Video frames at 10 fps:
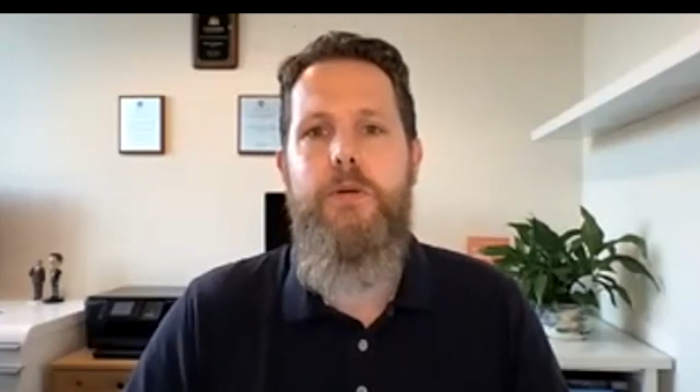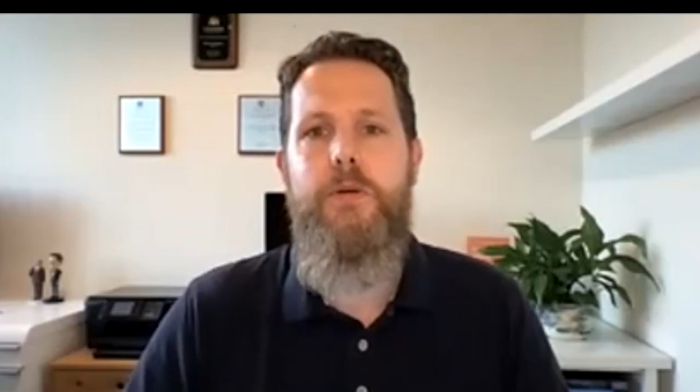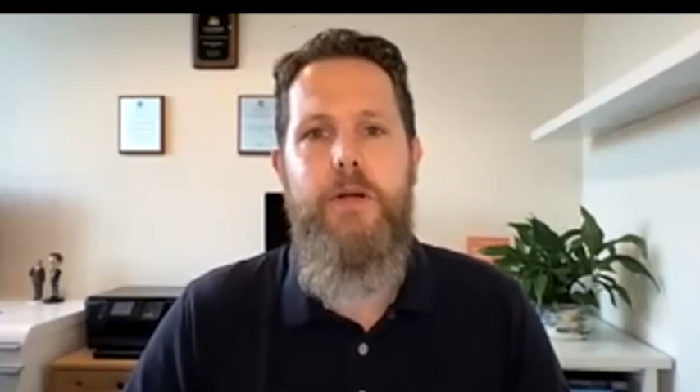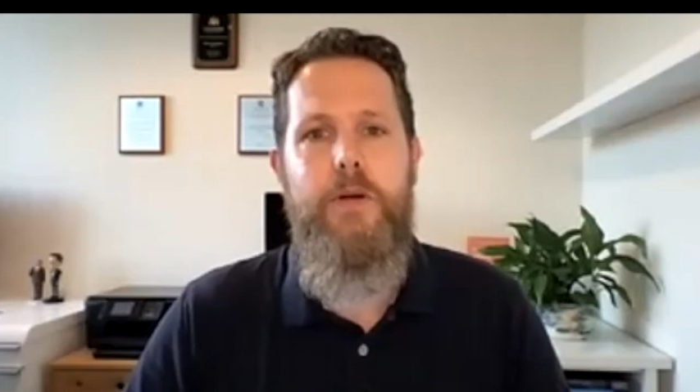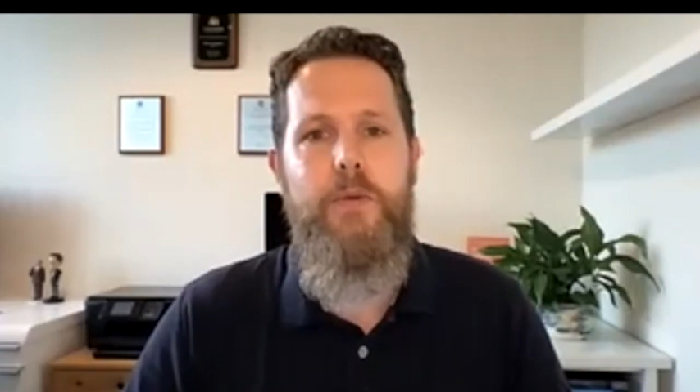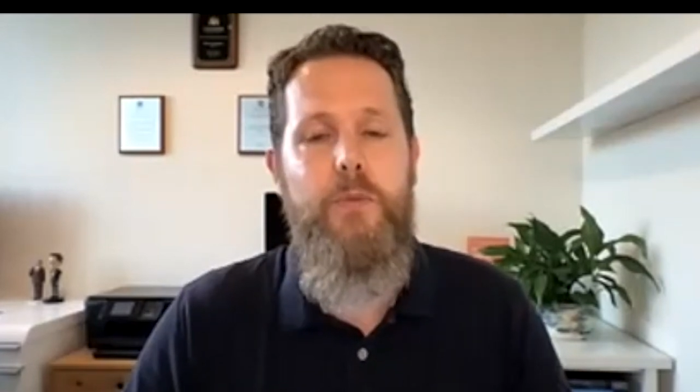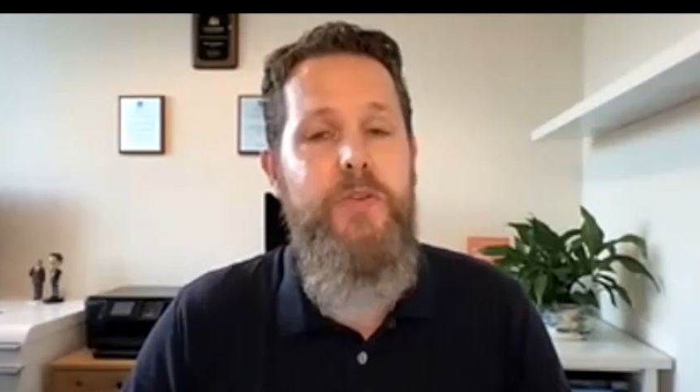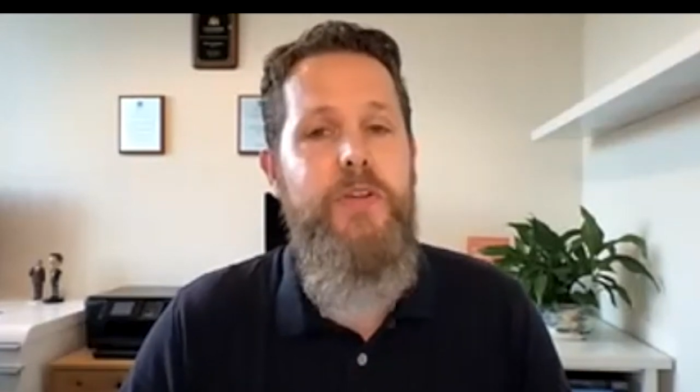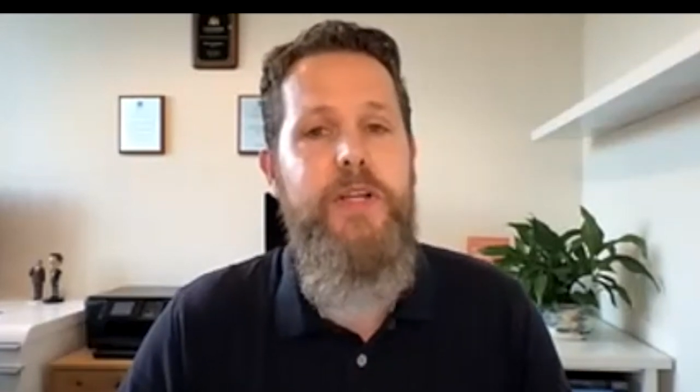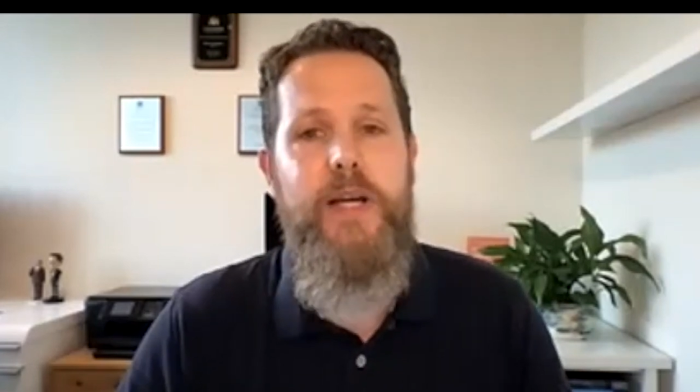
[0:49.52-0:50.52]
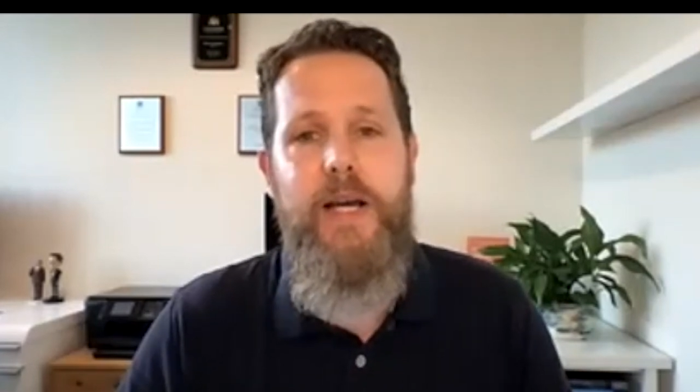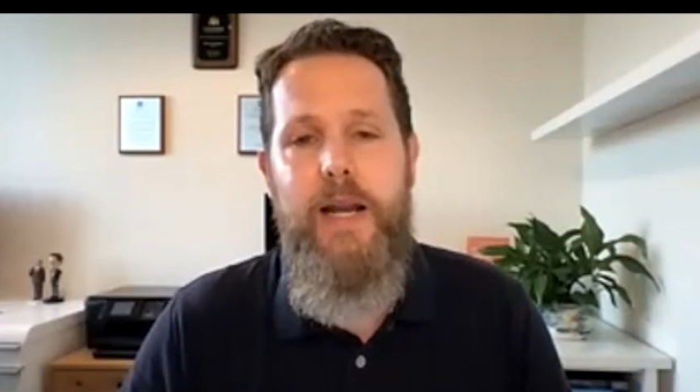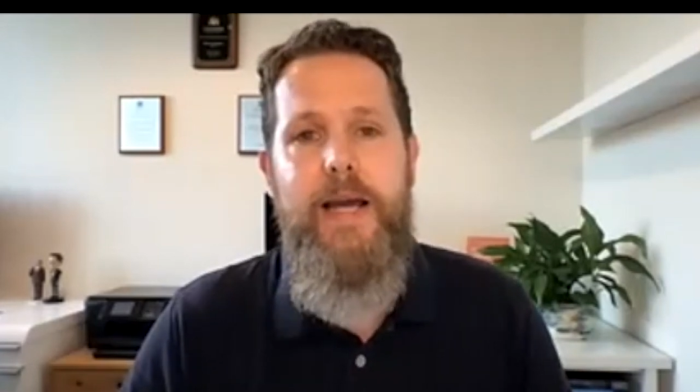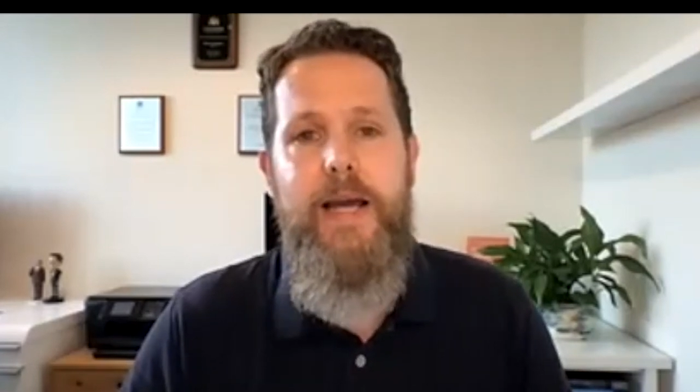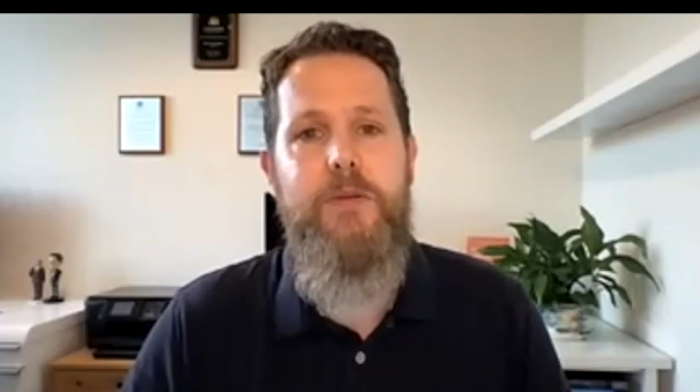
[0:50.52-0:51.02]
one thing I
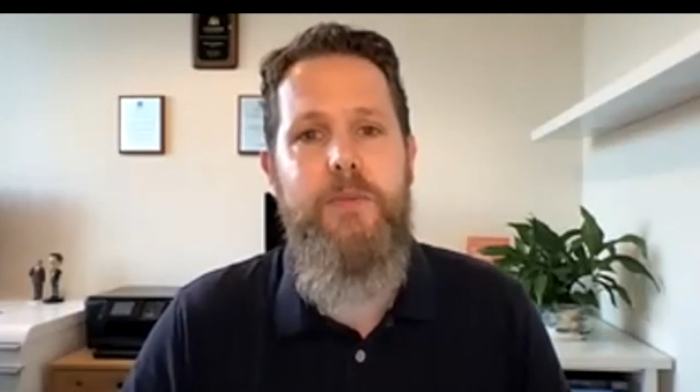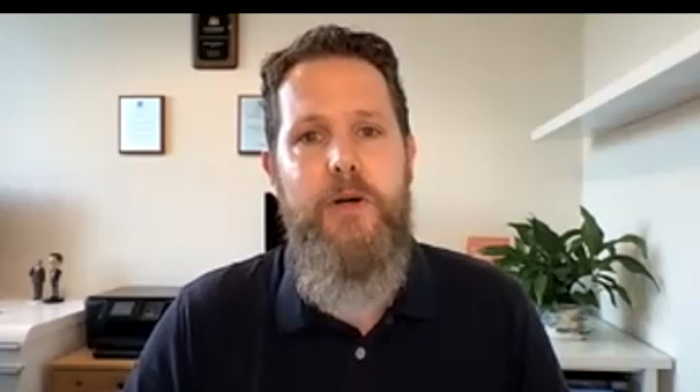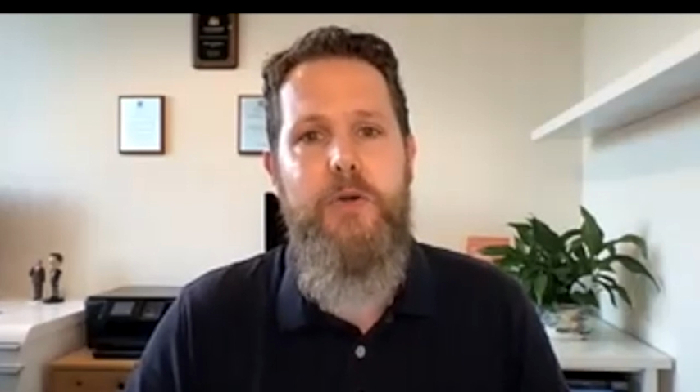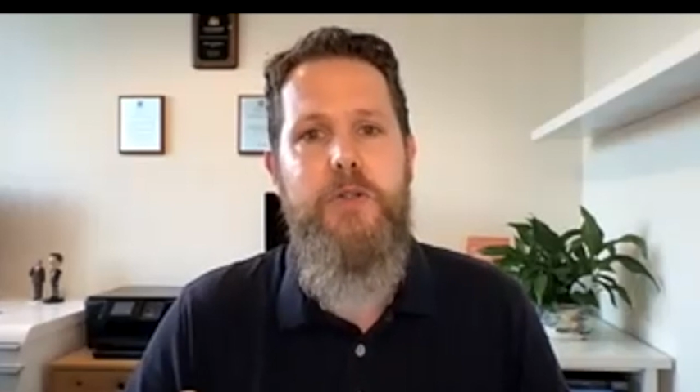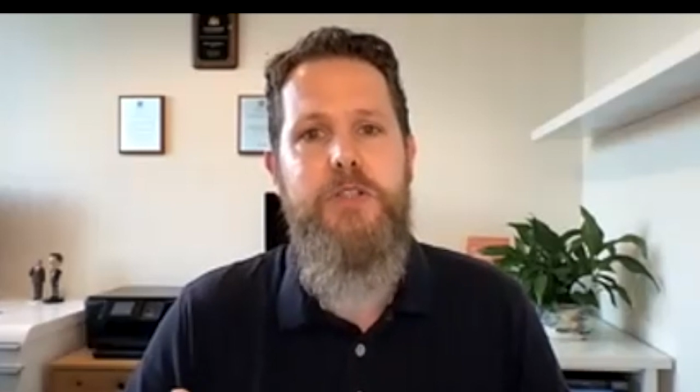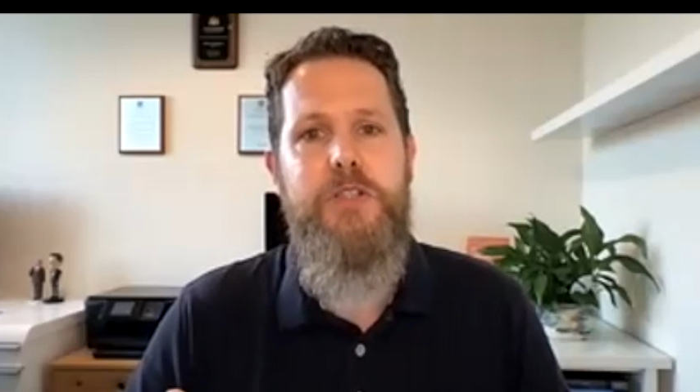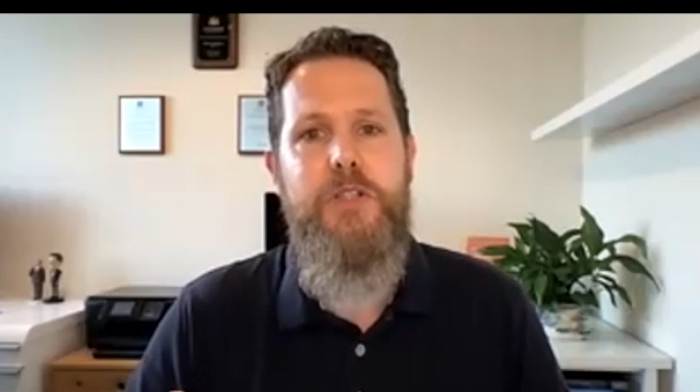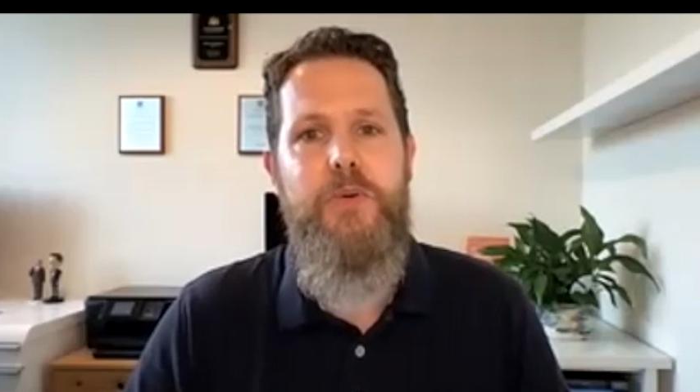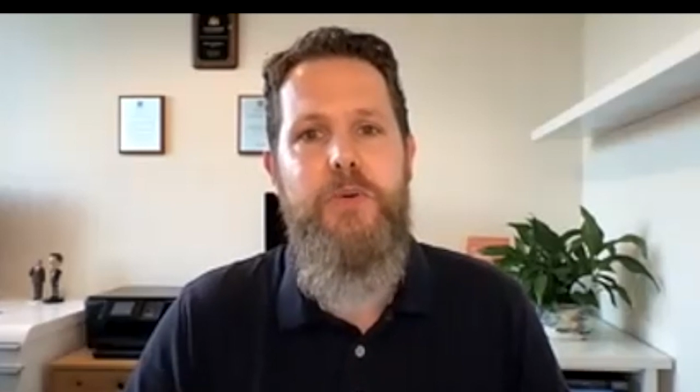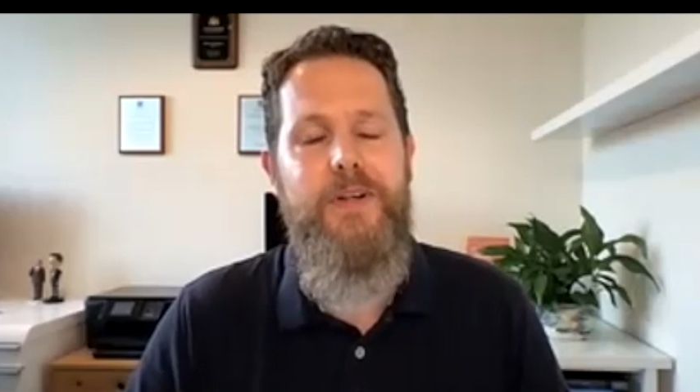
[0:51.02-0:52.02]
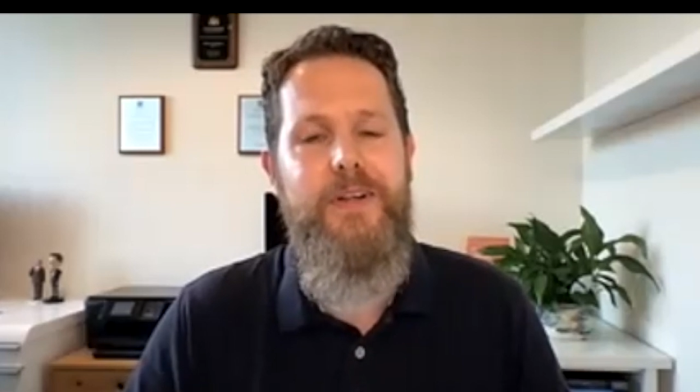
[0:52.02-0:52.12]
liked about also